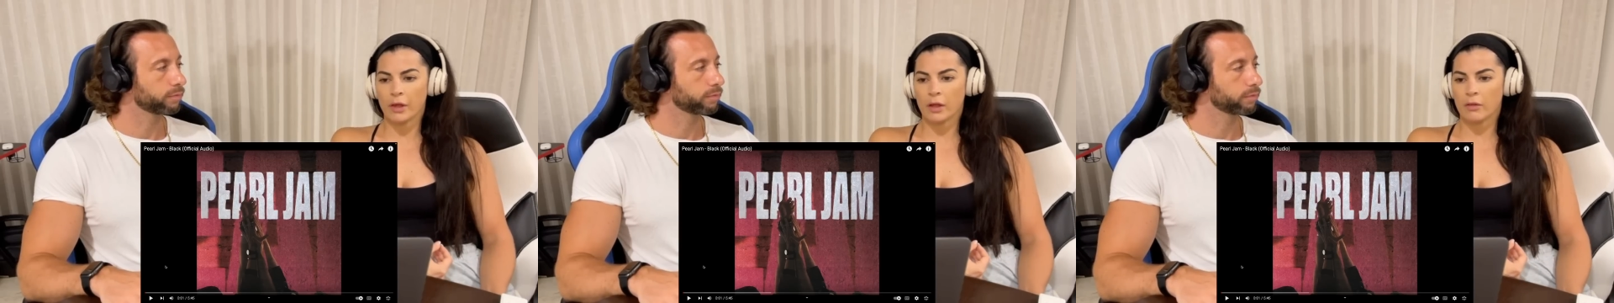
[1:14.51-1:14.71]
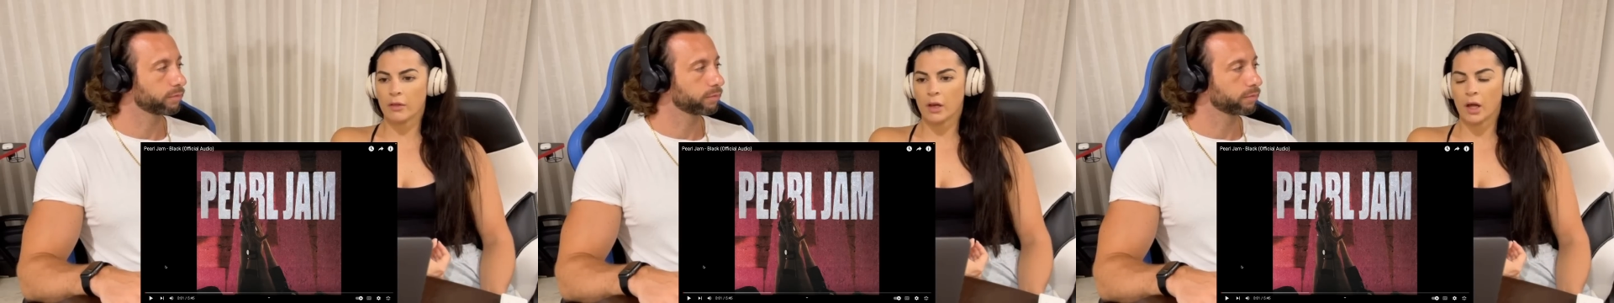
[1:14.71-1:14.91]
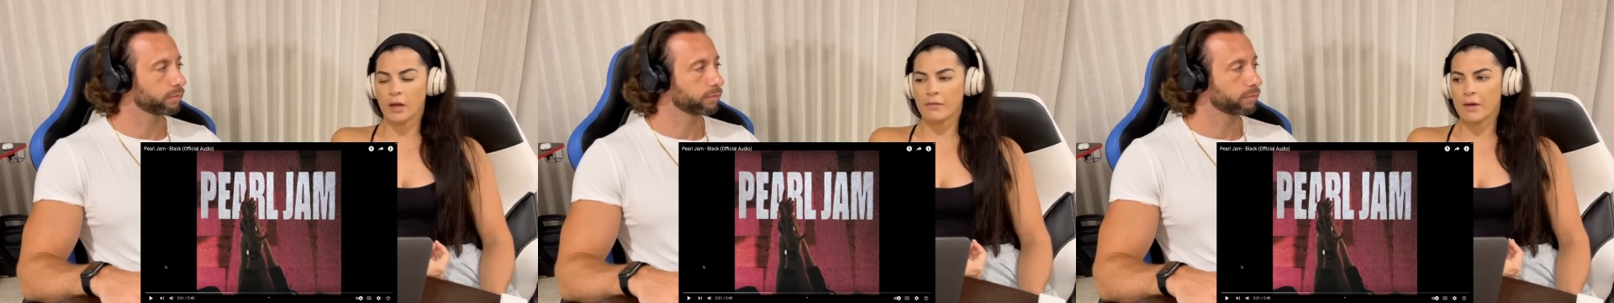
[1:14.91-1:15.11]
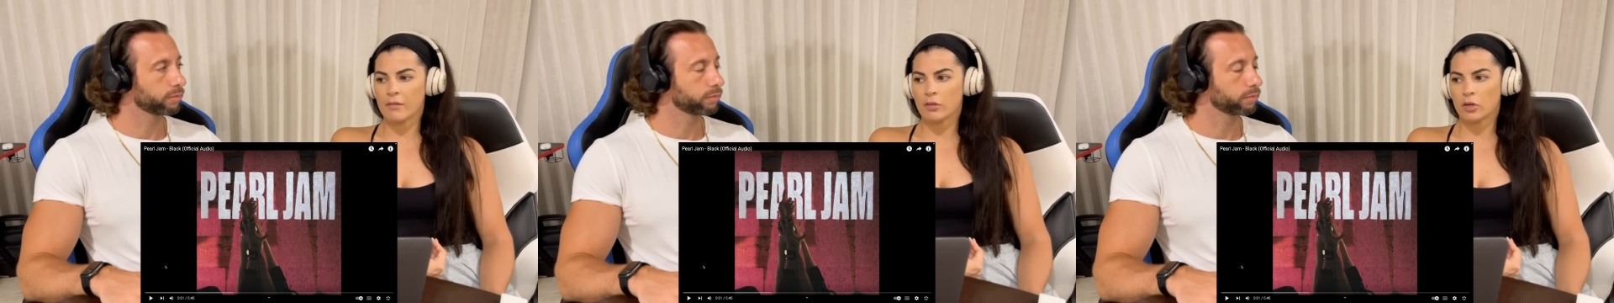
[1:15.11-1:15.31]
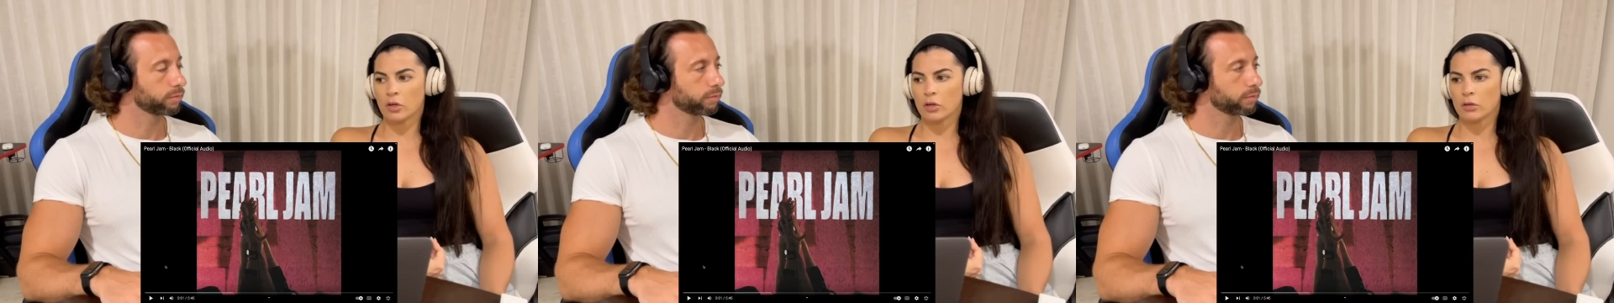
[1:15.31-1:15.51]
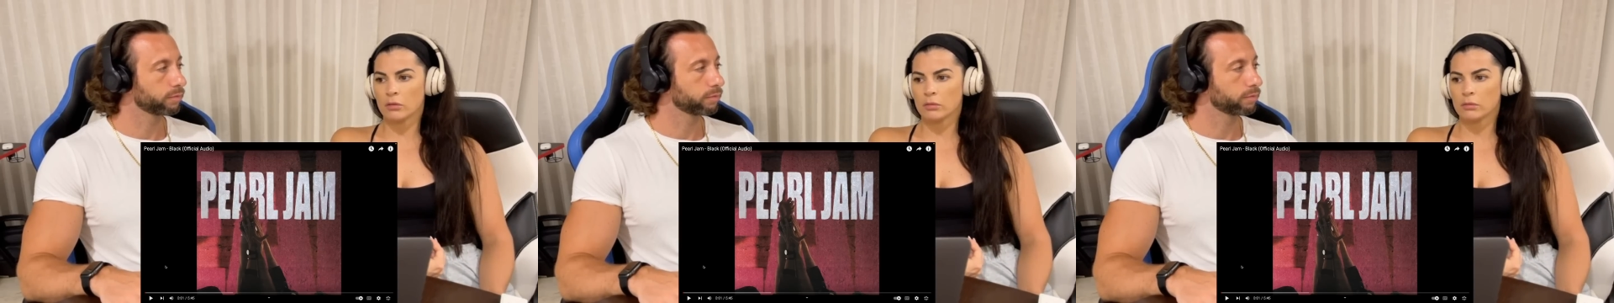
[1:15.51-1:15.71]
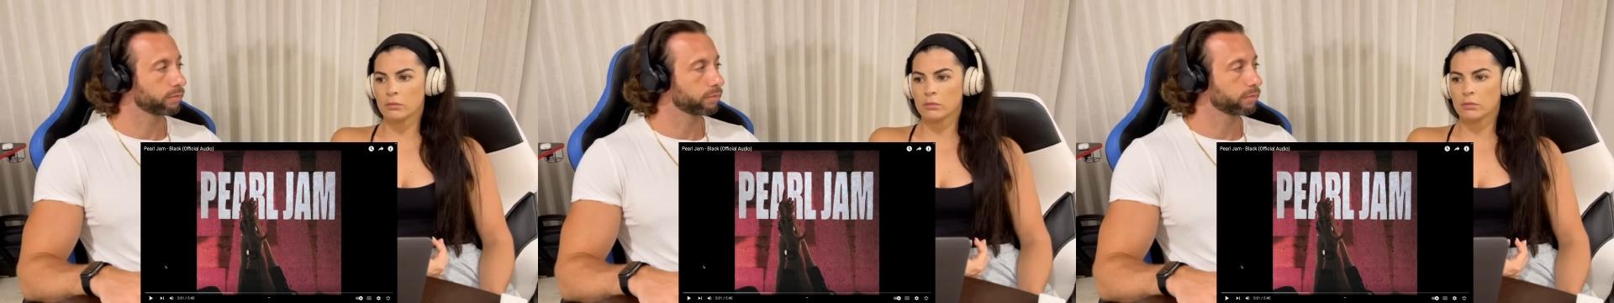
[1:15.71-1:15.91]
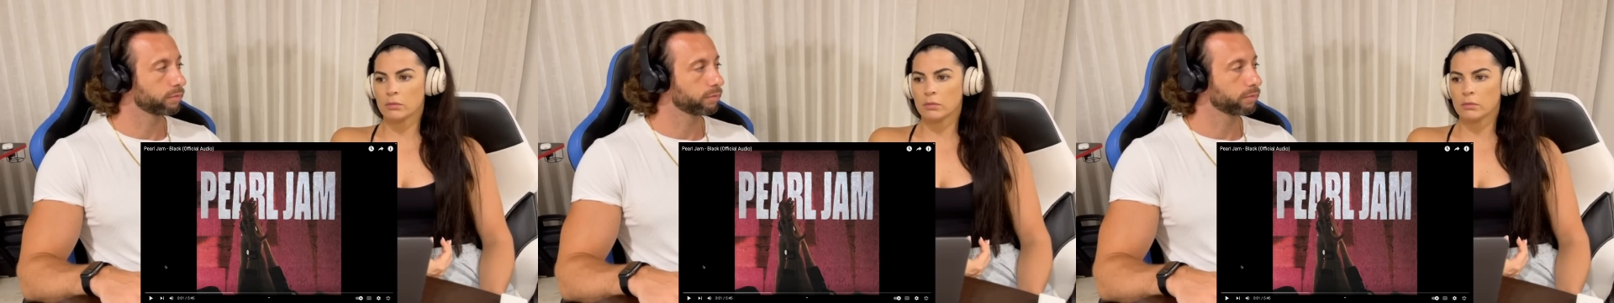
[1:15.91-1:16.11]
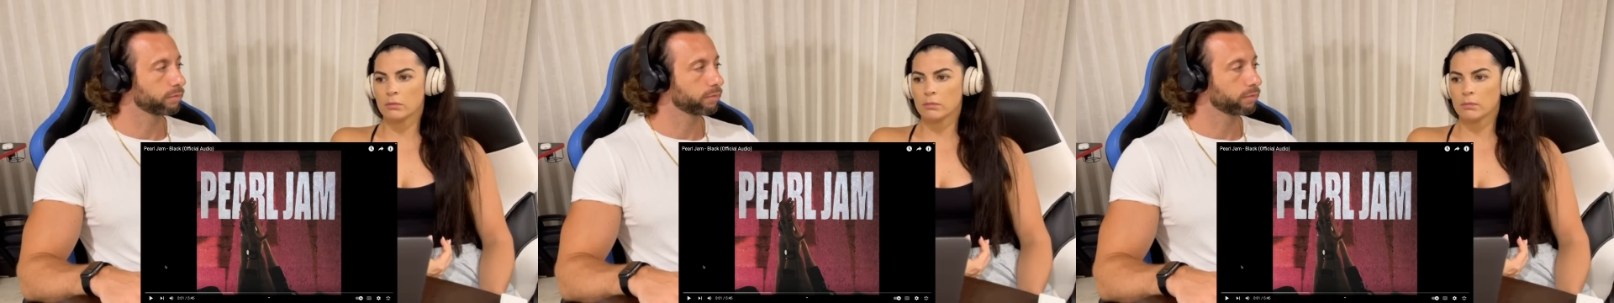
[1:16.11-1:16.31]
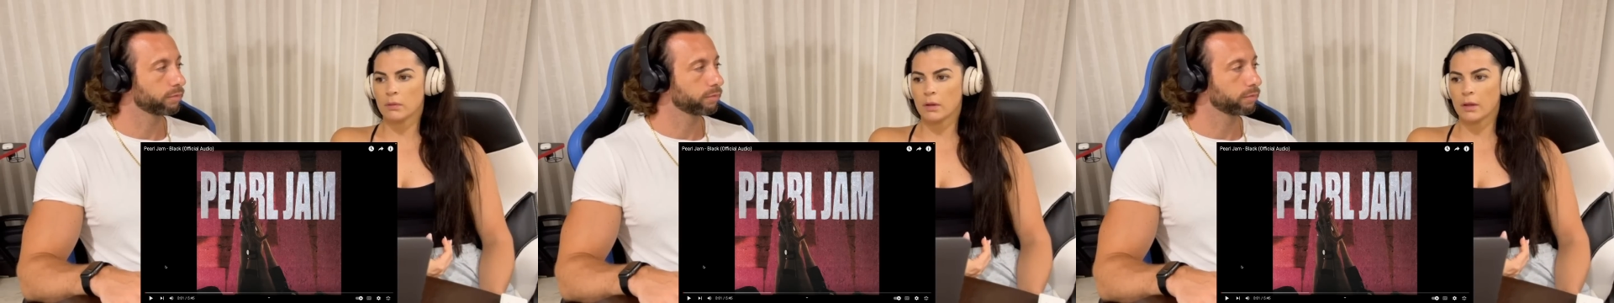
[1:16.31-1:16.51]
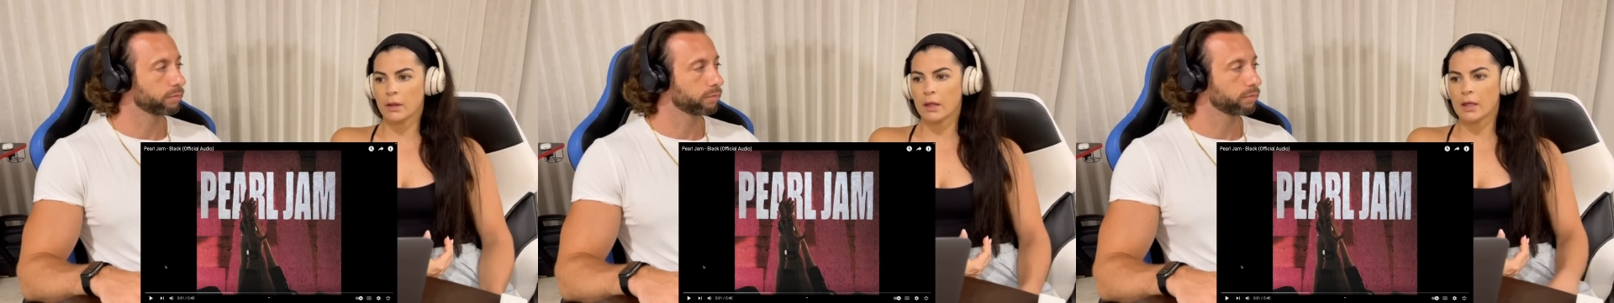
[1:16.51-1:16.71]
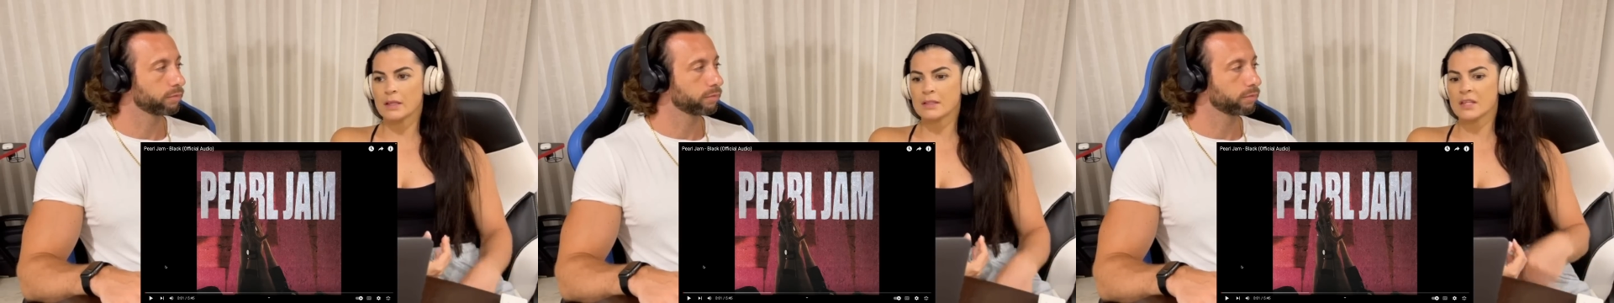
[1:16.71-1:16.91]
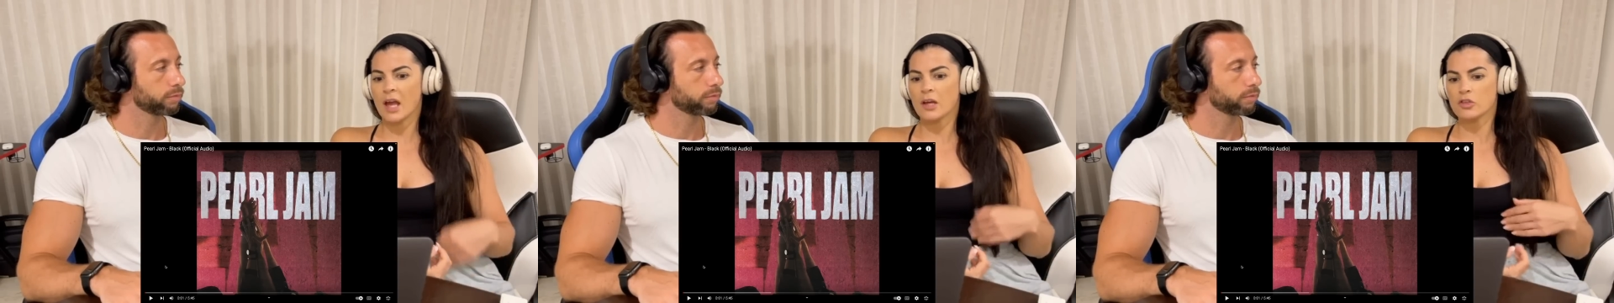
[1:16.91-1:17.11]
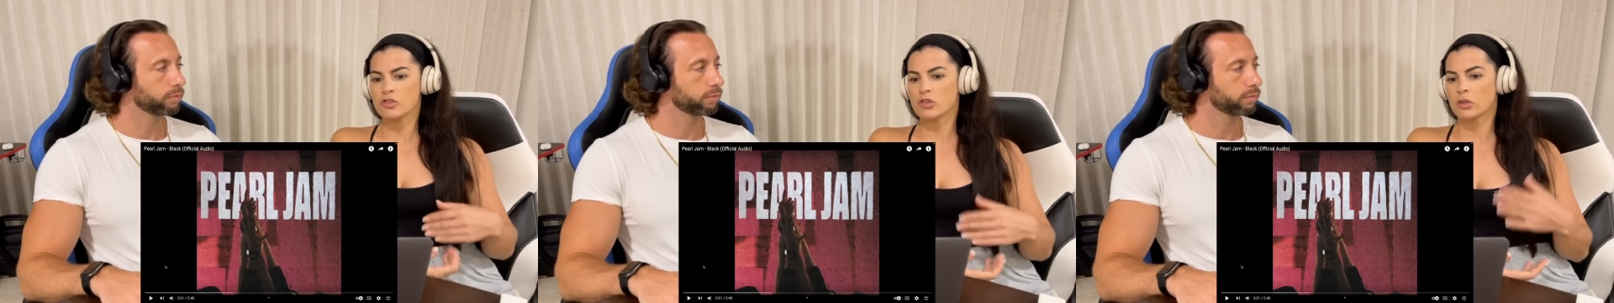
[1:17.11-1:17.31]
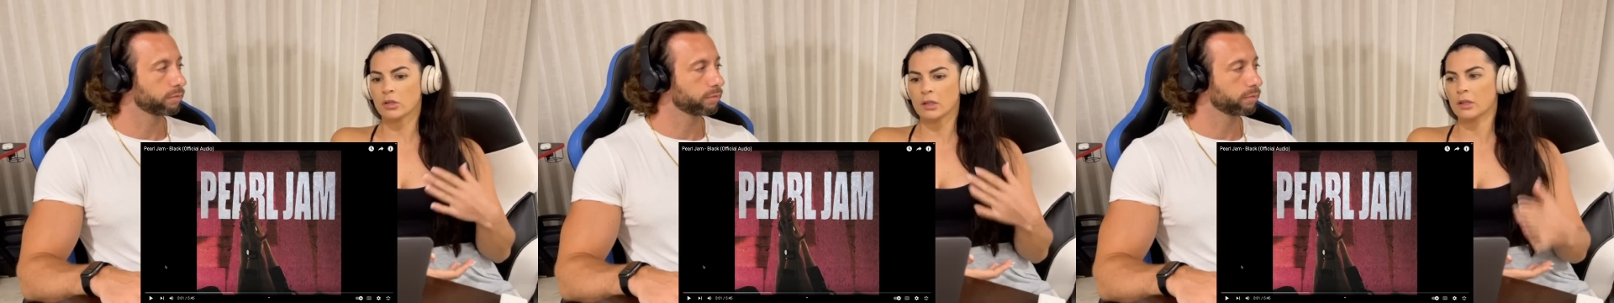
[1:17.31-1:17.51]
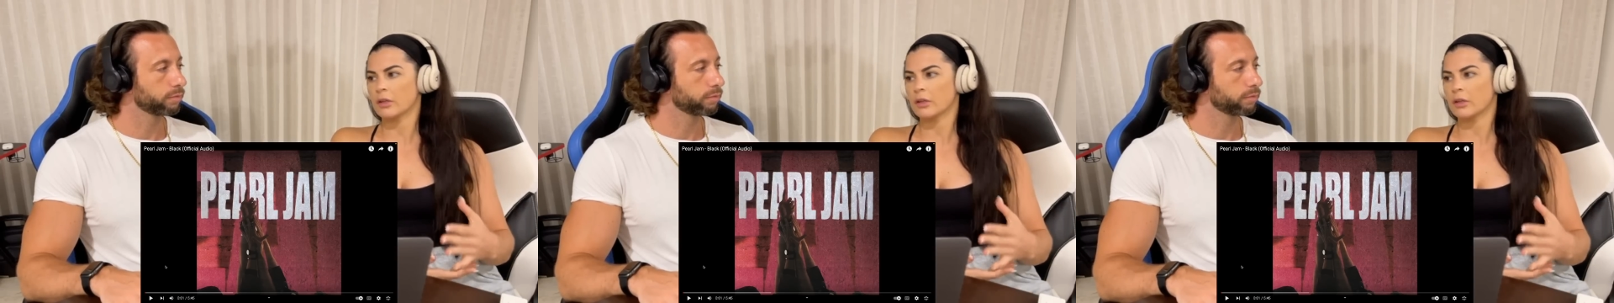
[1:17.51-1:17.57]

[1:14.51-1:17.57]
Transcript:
Speaker 1: think that I've ever like intentionally